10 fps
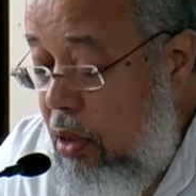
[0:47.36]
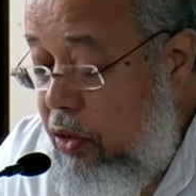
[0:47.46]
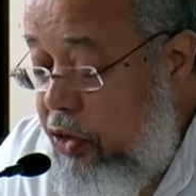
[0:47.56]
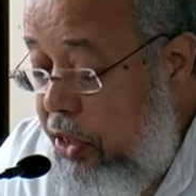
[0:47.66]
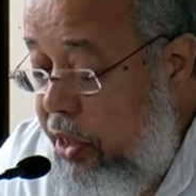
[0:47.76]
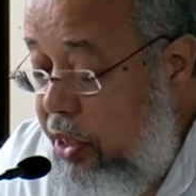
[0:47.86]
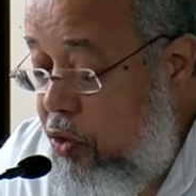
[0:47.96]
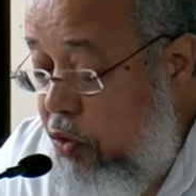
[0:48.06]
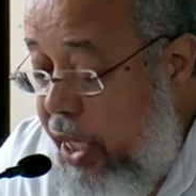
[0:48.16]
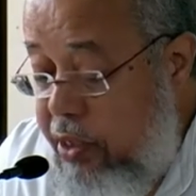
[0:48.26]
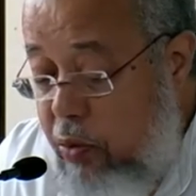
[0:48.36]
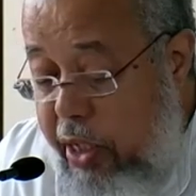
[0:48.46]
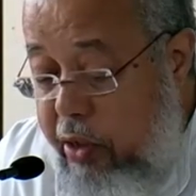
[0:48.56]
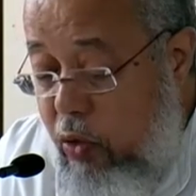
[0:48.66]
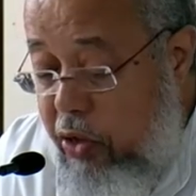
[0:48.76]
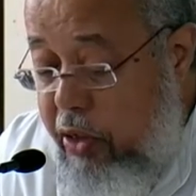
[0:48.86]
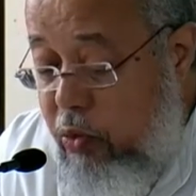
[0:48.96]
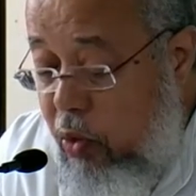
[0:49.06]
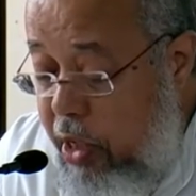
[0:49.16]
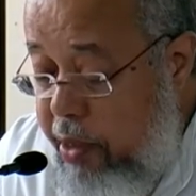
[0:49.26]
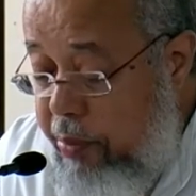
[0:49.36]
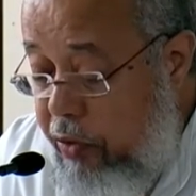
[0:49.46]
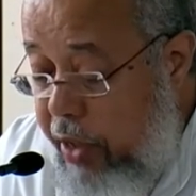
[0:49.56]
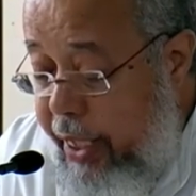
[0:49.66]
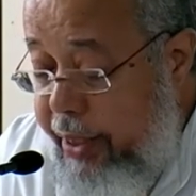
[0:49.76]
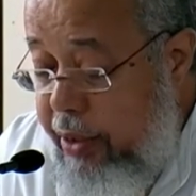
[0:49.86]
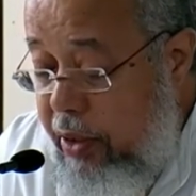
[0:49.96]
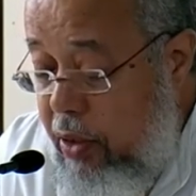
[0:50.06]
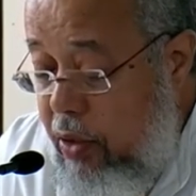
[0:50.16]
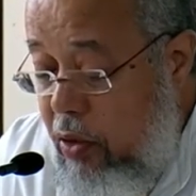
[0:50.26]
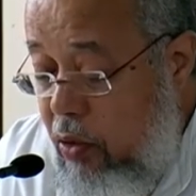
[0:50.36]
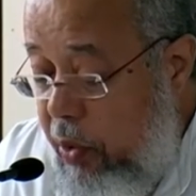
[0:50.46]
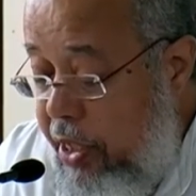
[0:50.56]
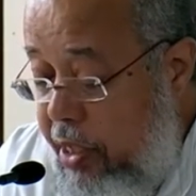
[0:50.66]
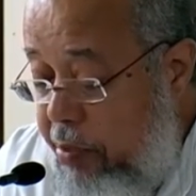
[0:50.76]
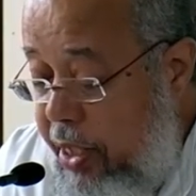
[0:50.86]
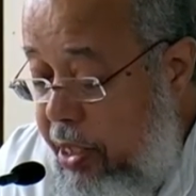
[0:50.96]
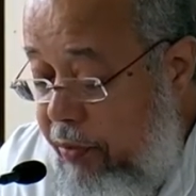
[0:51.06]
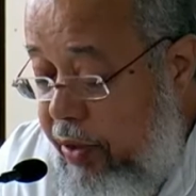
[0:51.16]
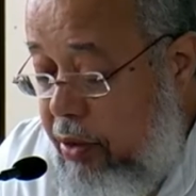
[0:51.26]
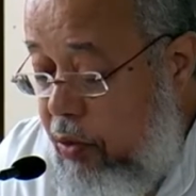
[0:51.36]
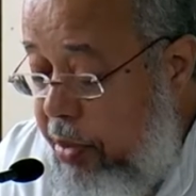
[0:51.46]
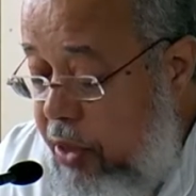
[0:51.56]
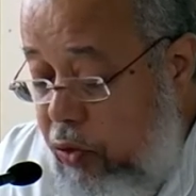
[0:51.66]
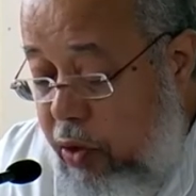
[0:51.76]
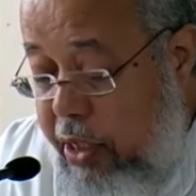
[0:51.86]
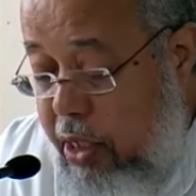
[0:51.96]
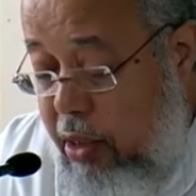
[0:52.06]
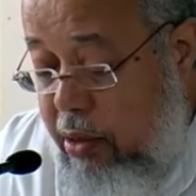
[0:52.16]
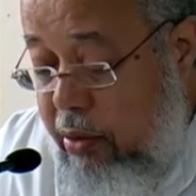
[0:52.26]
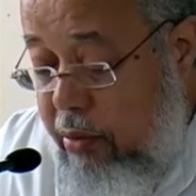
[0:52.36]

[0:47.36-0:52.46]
The journalist writes what the owner wants him to write, whether they believe it to be true or not.